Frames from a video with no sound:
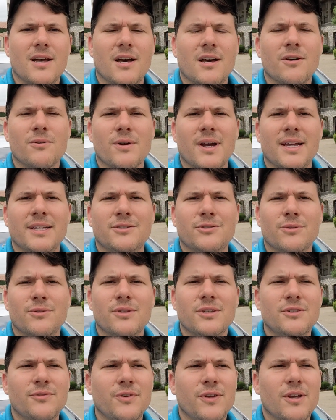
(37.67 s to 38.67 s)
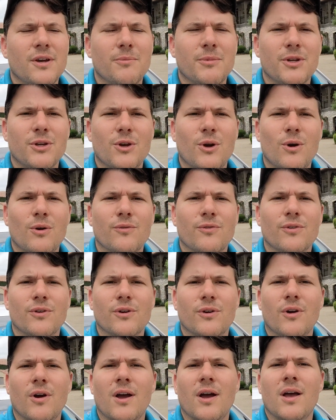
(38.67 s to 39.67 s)
Alright, so in this video I'm going to go
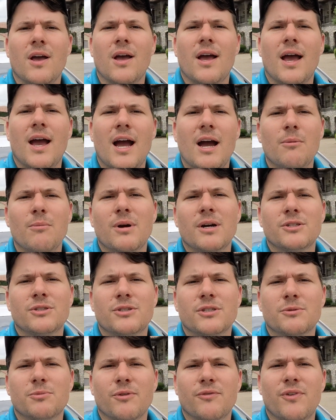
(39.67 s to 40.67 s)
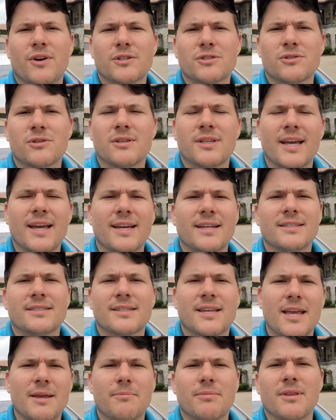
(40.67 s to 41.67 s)
over how much does professional
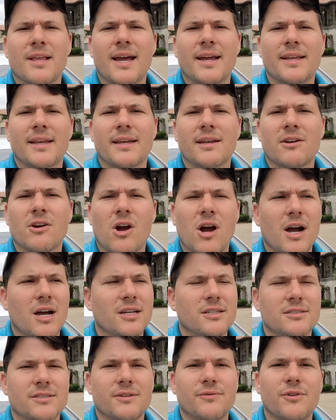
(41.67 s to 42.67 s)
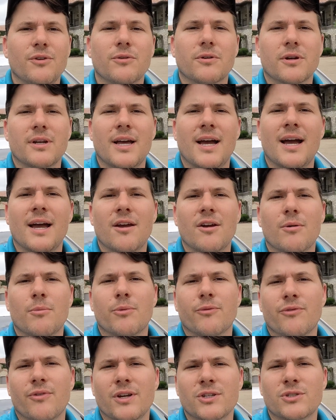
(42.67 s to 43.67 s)
landscape lighting cost if you were going to hire a
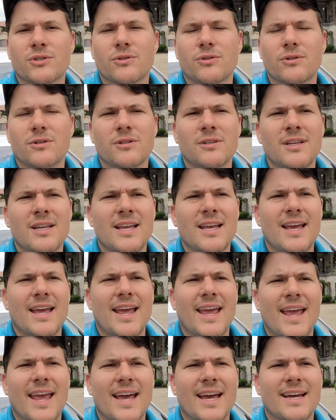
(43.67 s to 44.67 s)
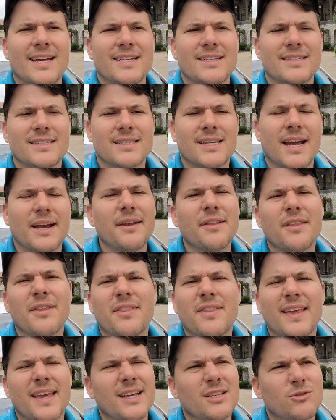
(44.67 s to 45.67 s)
professional, and kind of the
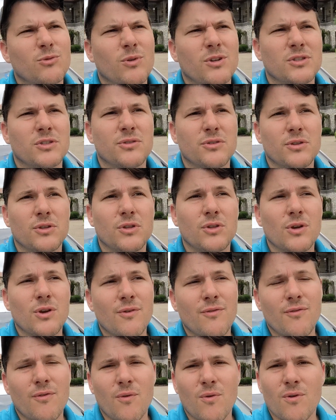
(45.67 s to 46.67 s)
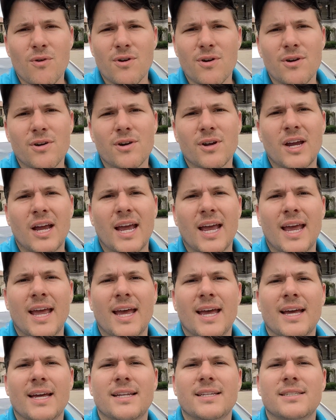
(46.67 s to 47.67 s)
things what to look for,
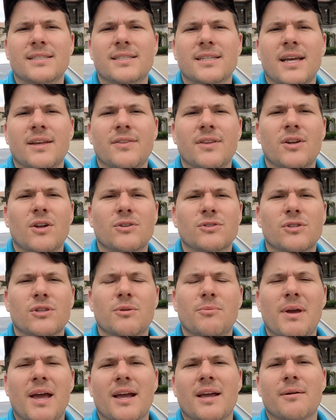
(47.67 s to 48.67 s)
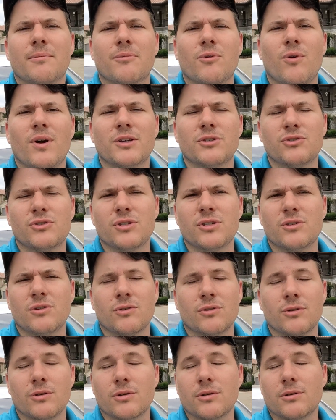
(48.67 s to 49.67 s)
and then also the backup question,
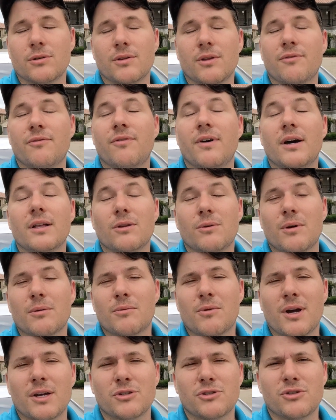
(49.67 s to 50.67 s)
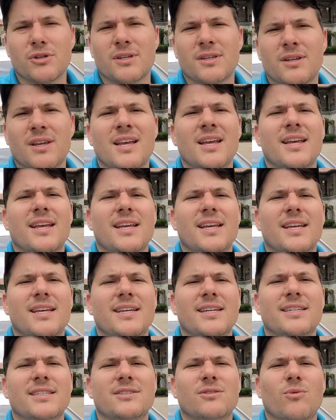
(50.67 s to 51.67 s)
or the follow-up question,
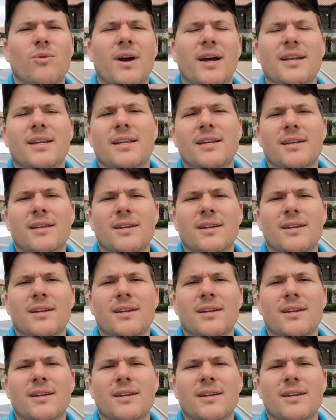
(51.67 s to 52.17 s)
is why